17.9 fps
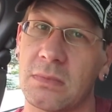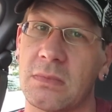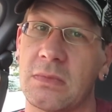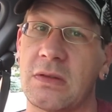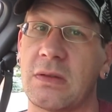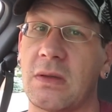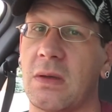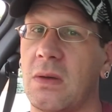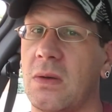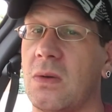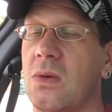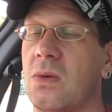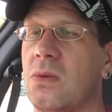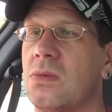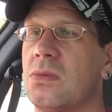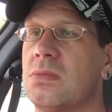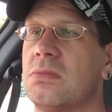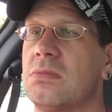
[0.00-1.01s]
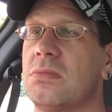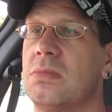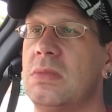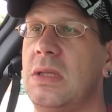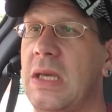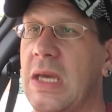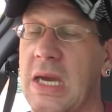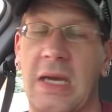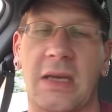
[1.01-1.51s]
So,
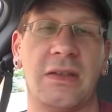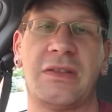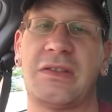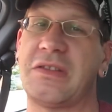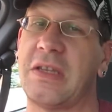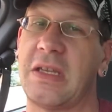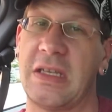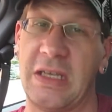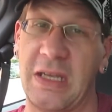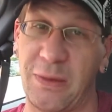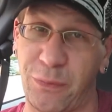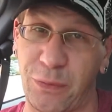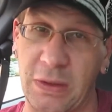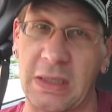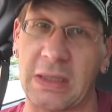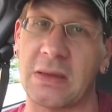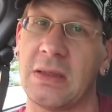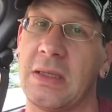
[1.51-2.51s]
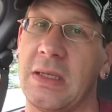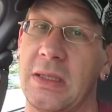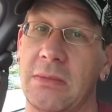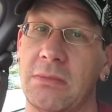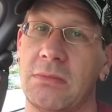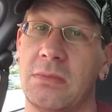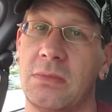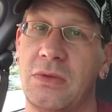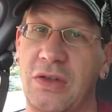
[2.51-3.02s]
yeah, it's significantly
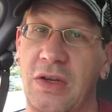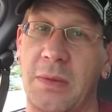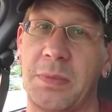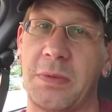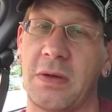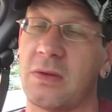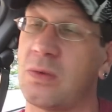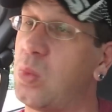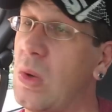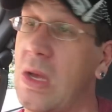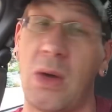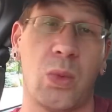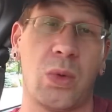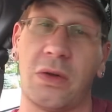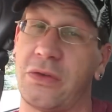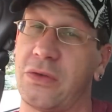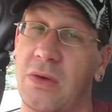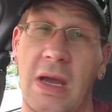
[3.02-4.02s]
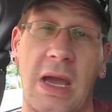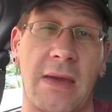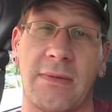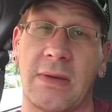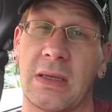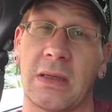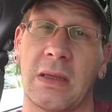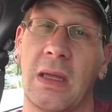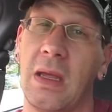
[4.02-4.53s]
cheaper. It's well worth
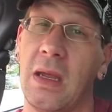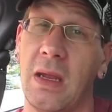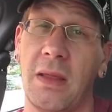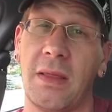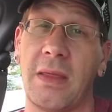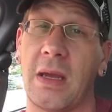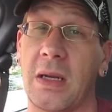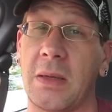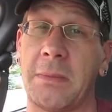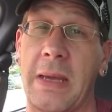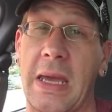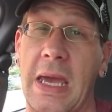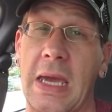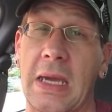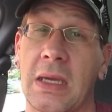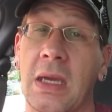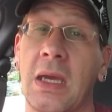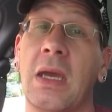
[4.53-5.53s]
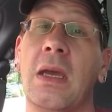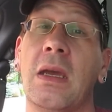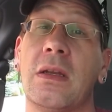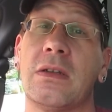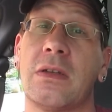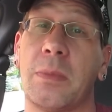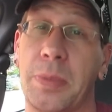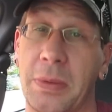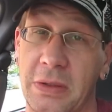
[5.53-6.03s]
driving there and back
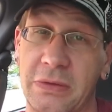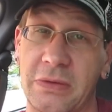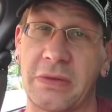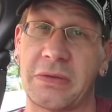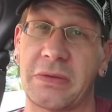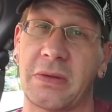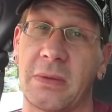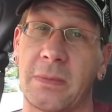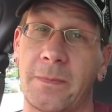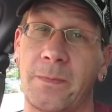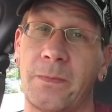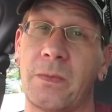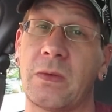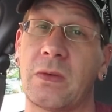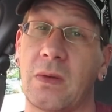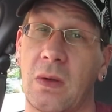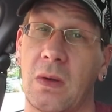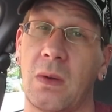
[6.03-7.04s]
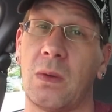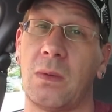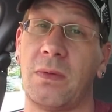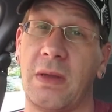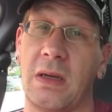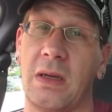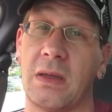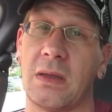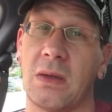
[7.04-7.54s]
to purchase them. So,
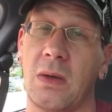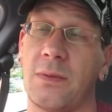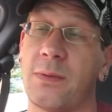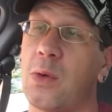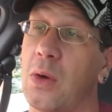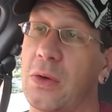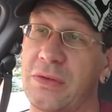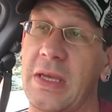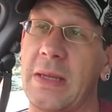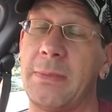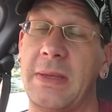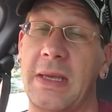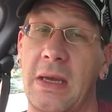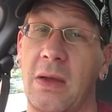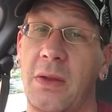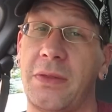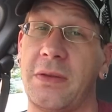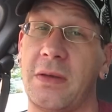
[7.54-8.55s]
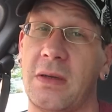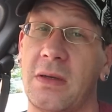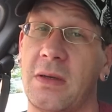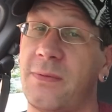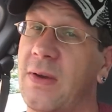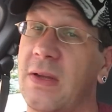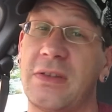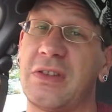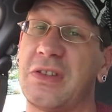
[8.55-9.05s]
there you go. Of course, I'd be healthier
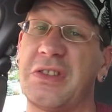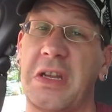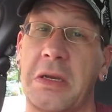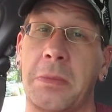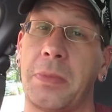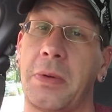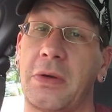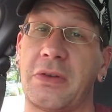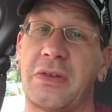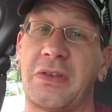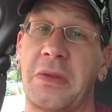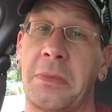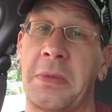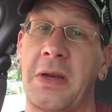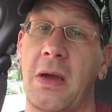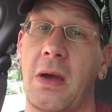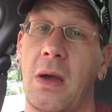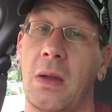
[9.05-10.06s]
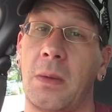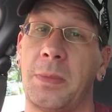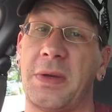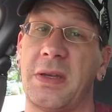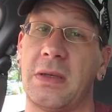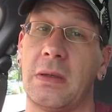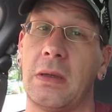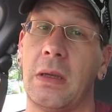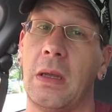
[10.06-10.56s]
if I just didn't purchase them at all,
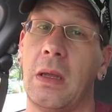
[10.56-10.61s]
but